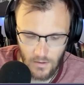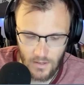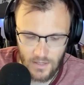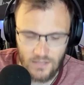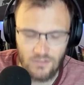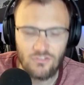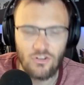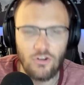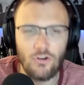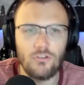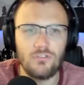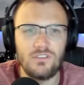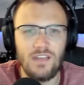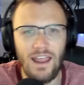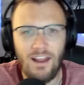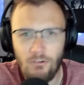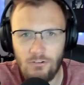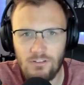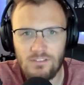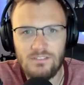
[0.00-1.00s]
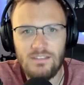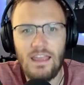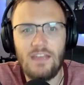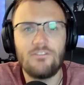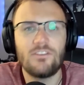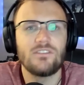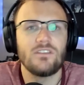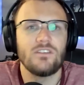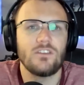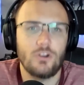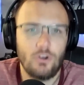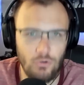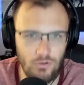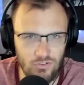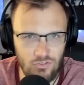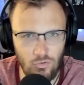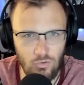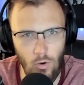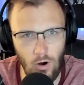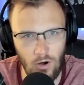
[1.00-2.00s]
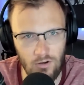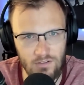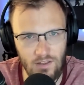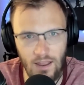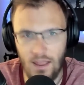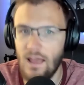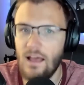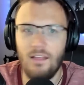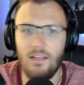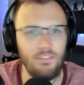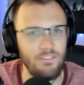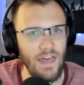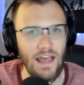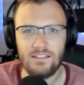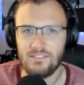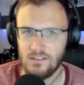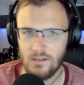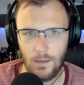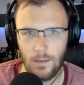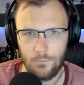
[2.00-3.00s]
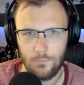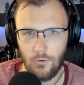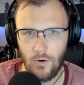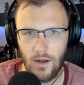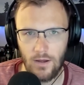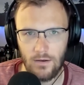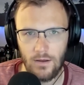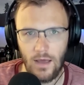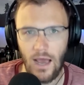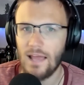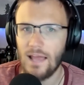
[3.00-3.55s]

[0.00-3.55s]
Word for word: He's turned Terence Davis into Chris Duarte that's an upgrade.